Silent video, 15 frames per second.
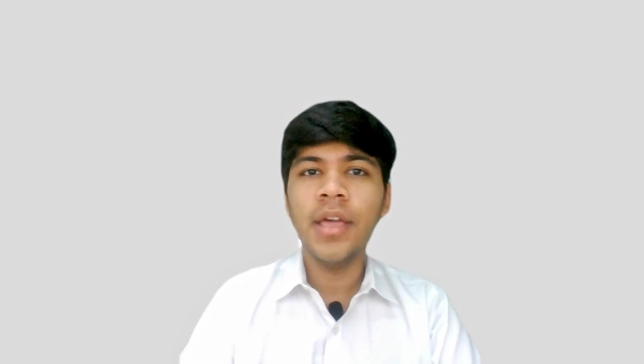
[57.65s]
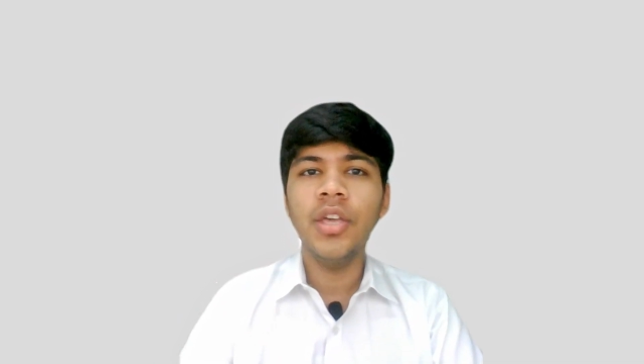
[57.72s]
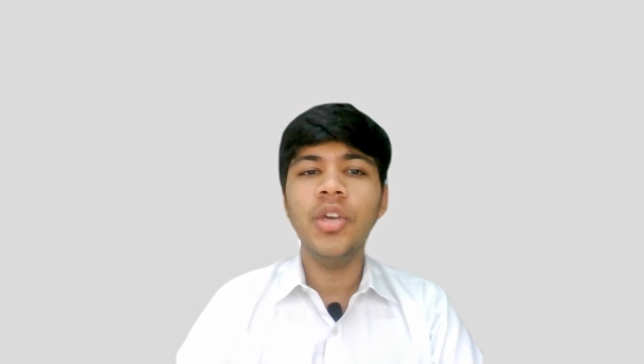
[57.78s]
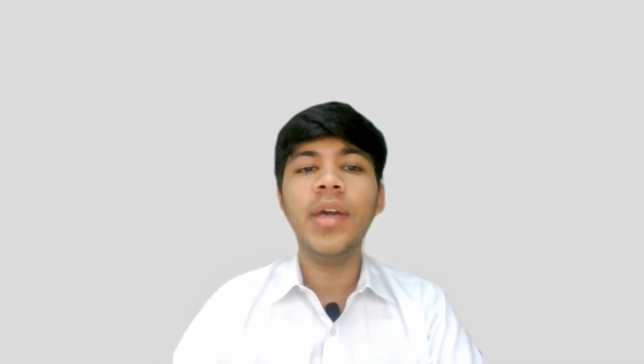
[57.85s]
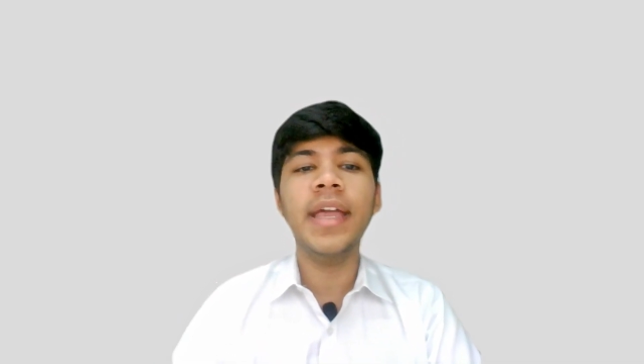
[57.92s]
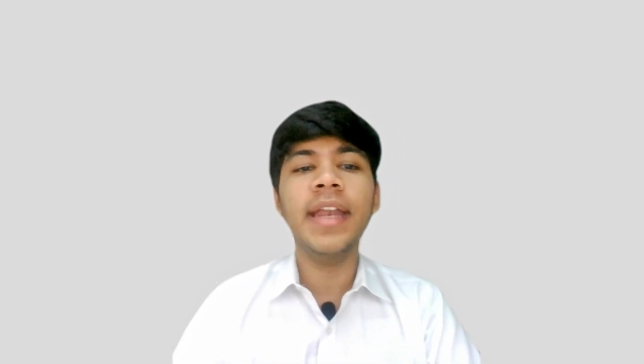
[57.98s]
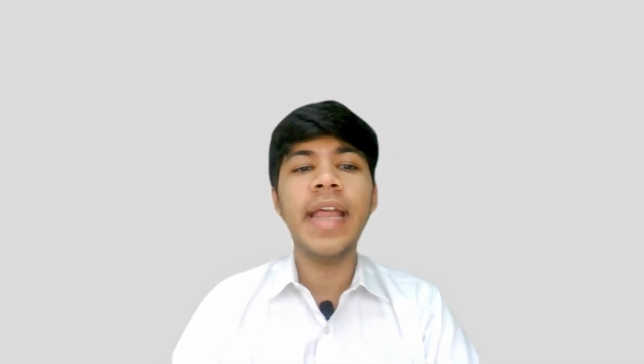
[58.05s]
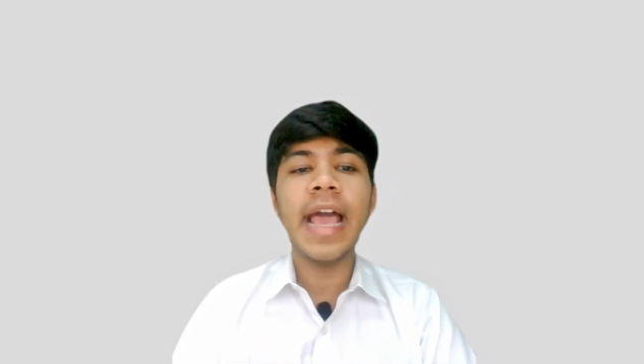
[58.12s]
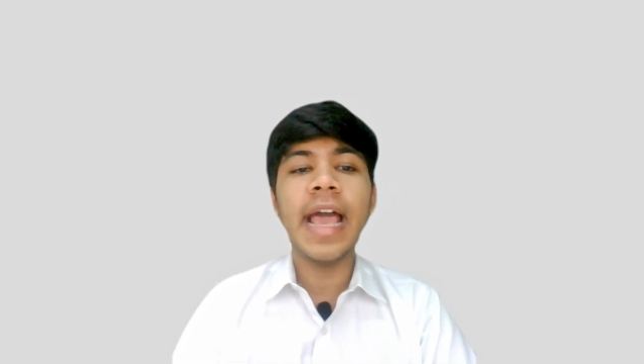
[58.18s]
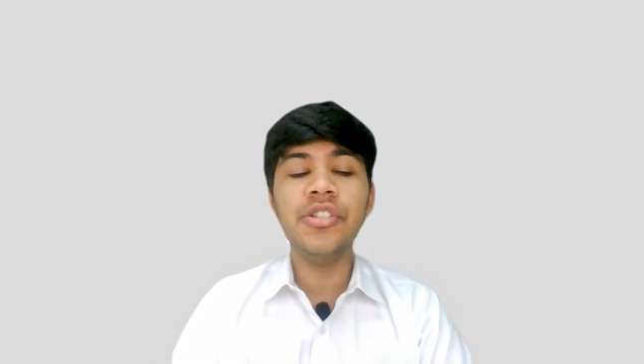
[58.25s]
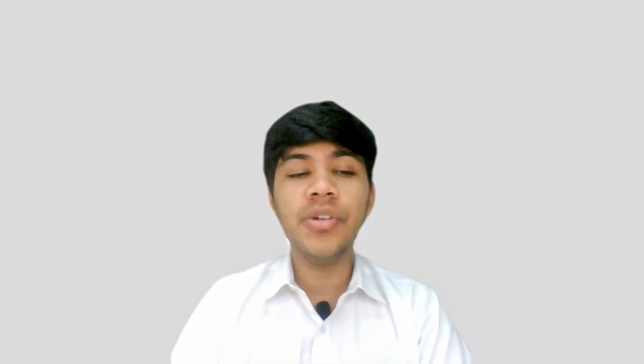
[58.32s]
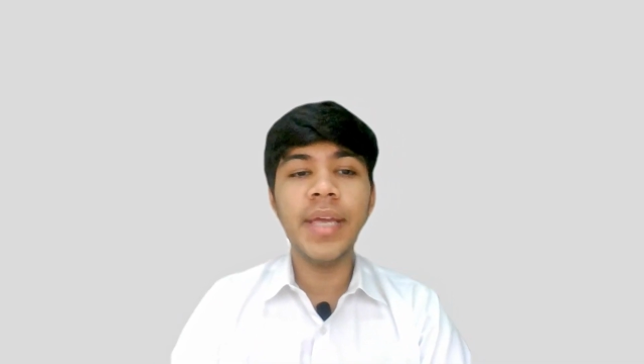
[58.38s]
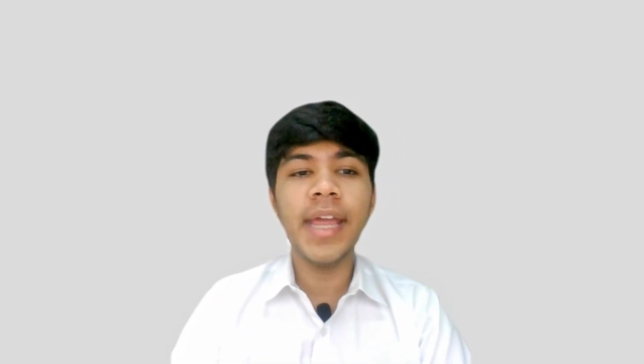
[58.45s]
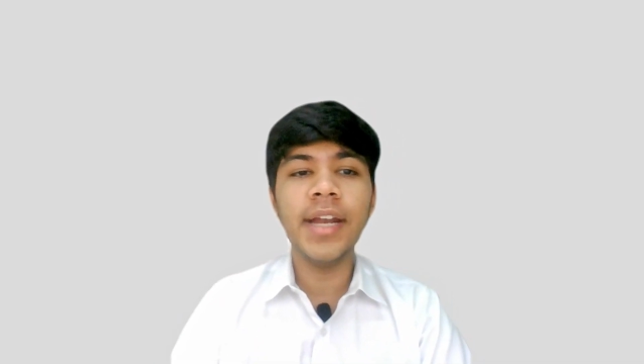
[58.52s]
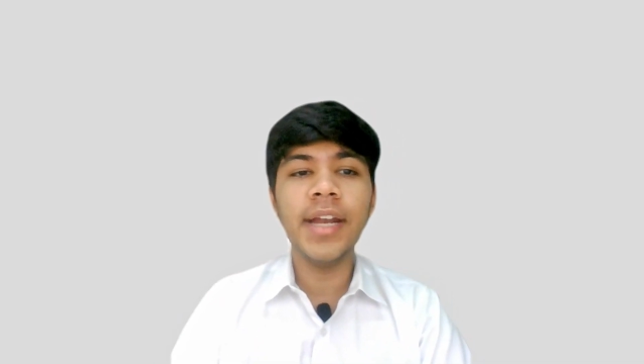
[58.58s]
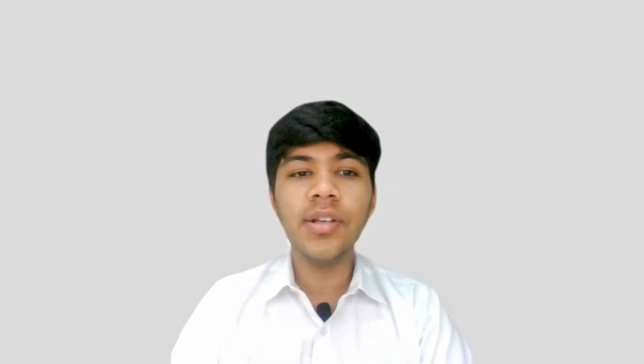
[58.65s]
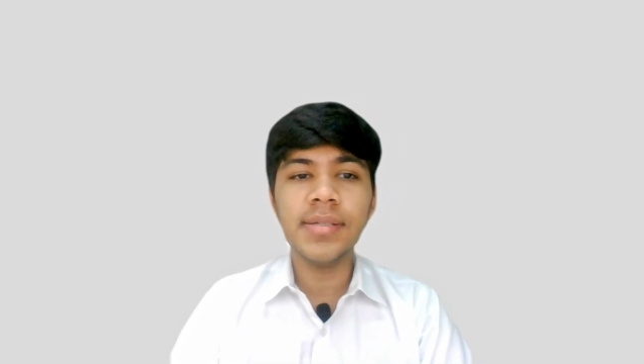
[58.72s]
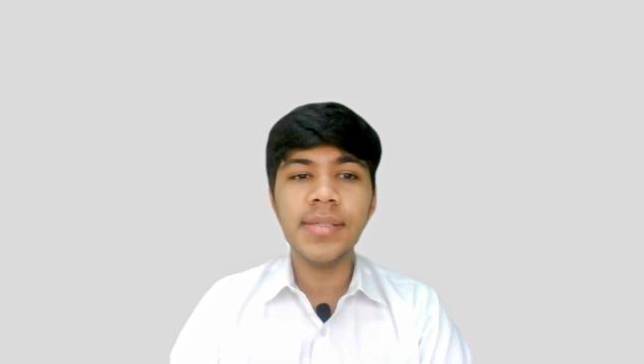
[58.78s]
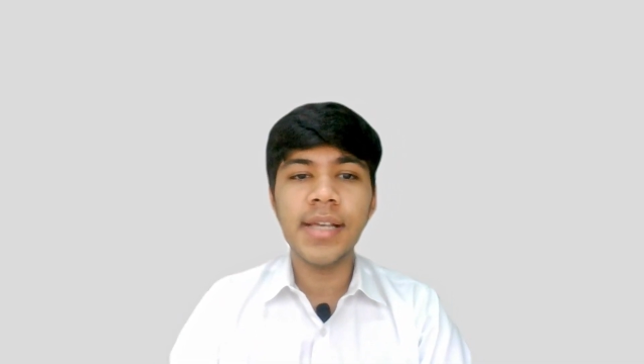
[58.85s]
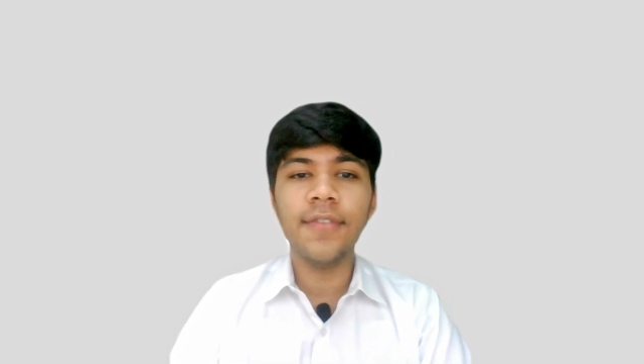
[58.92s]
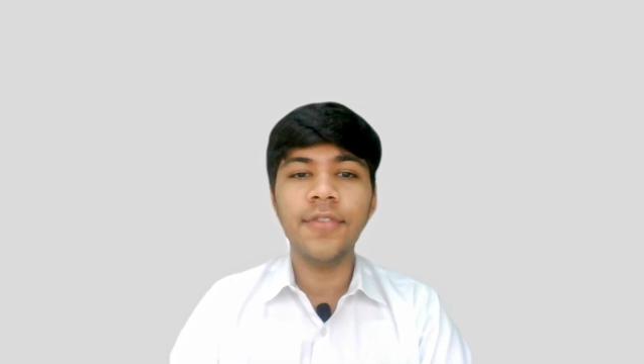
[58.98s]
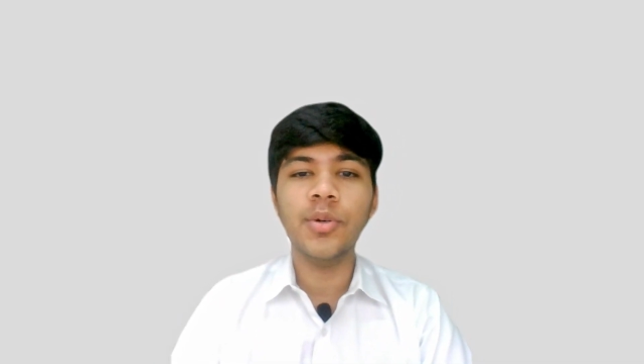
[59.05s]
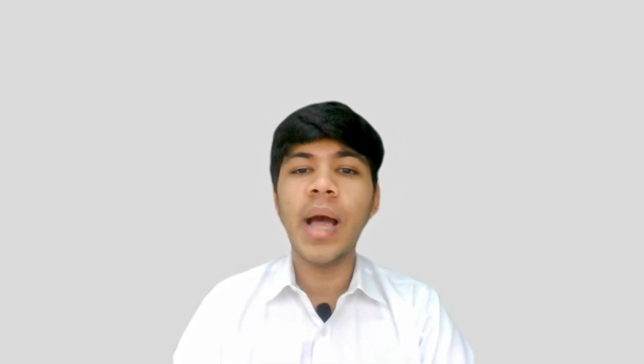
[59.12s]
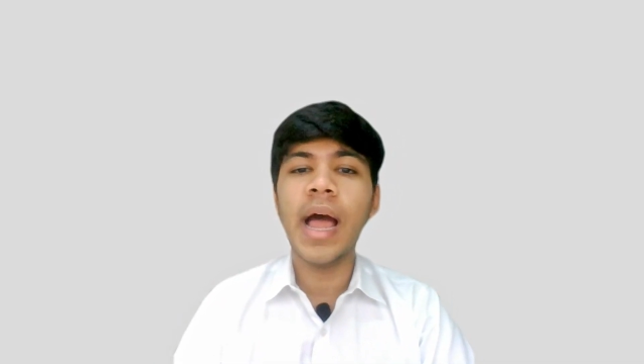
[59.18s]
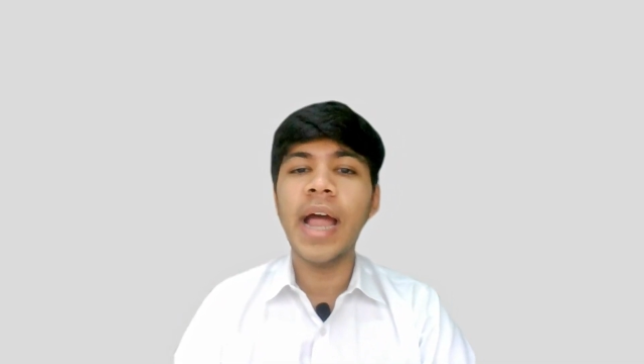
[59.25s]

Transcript: You can educate yourself to